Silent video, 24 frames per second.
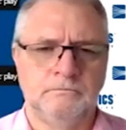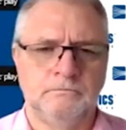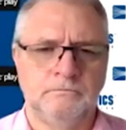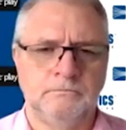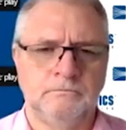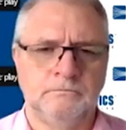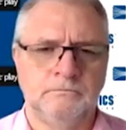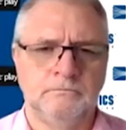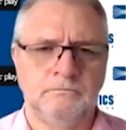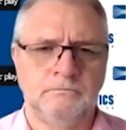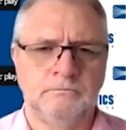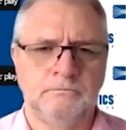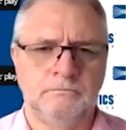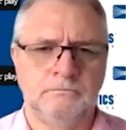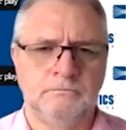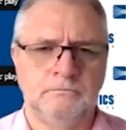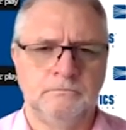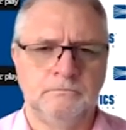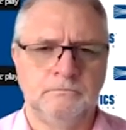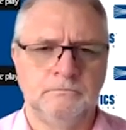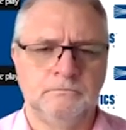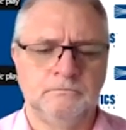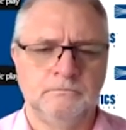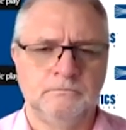
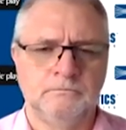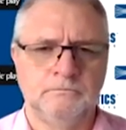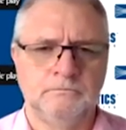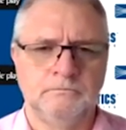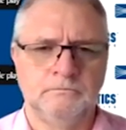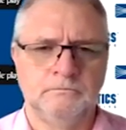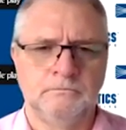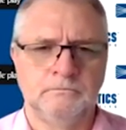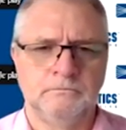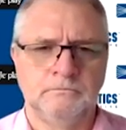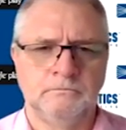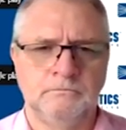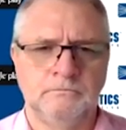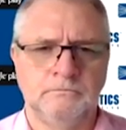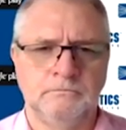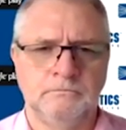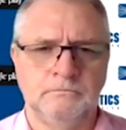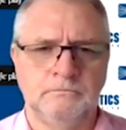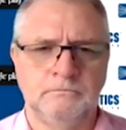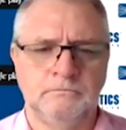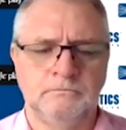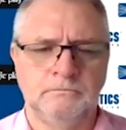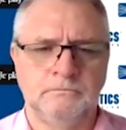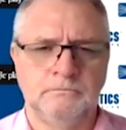
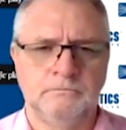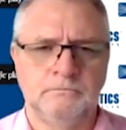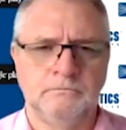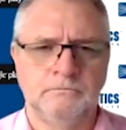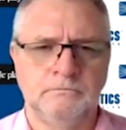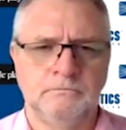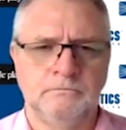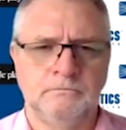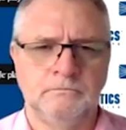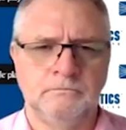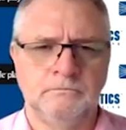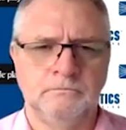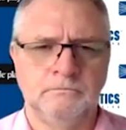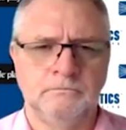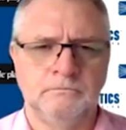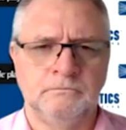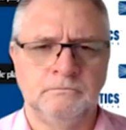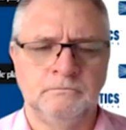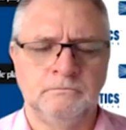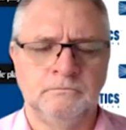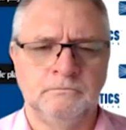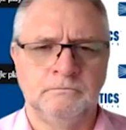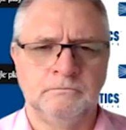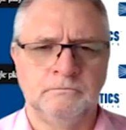
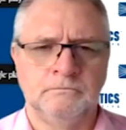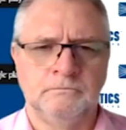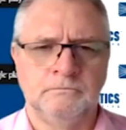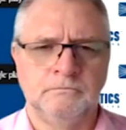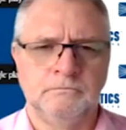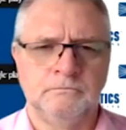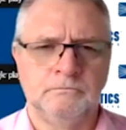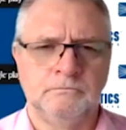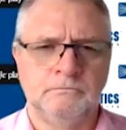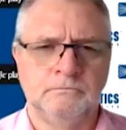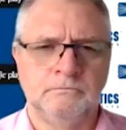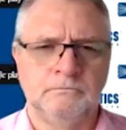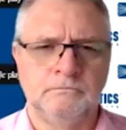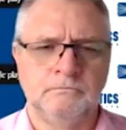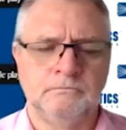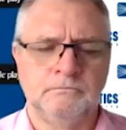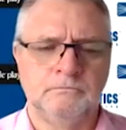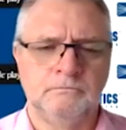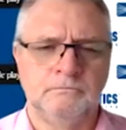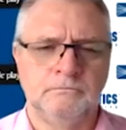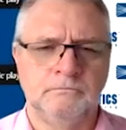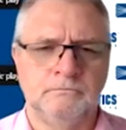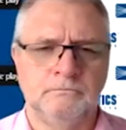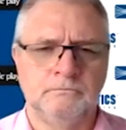
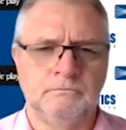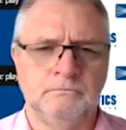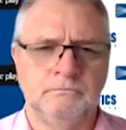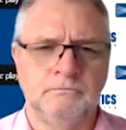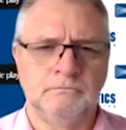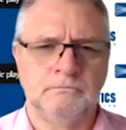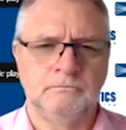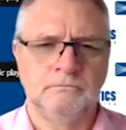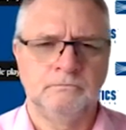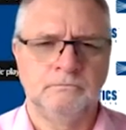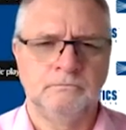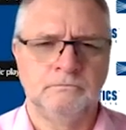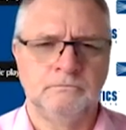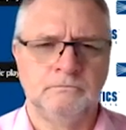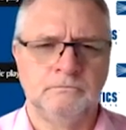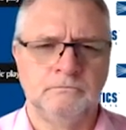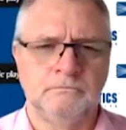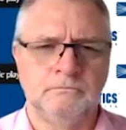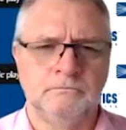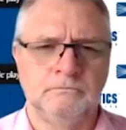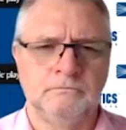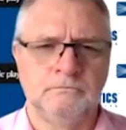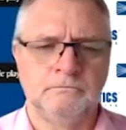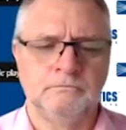
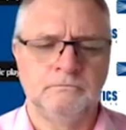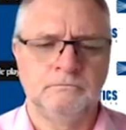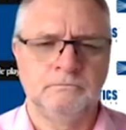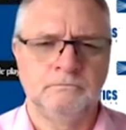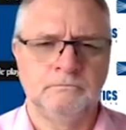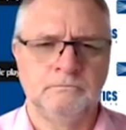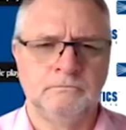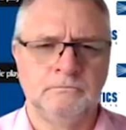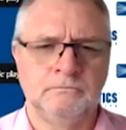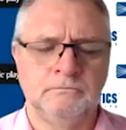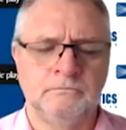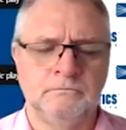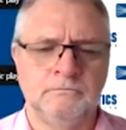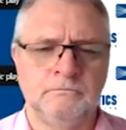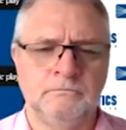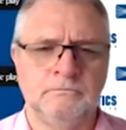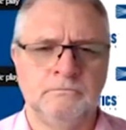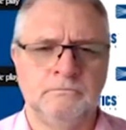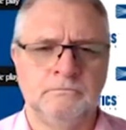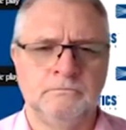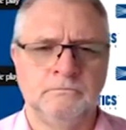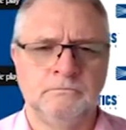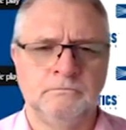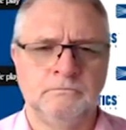
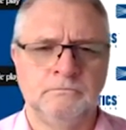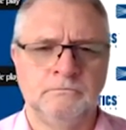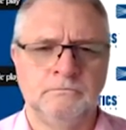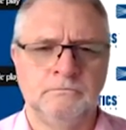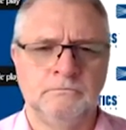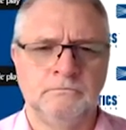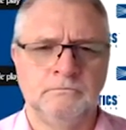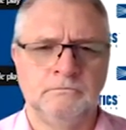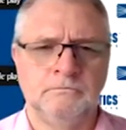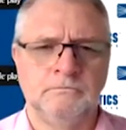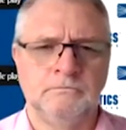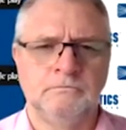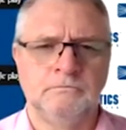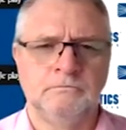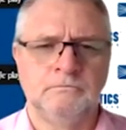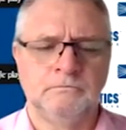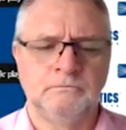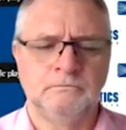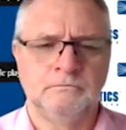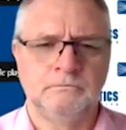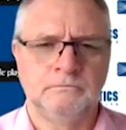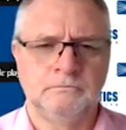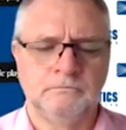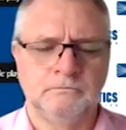
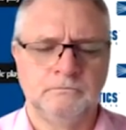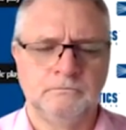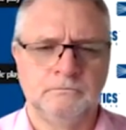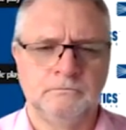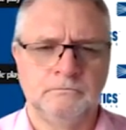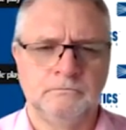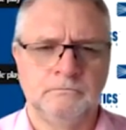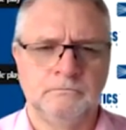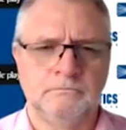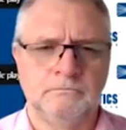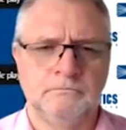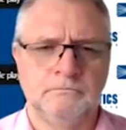This person isn't speaking.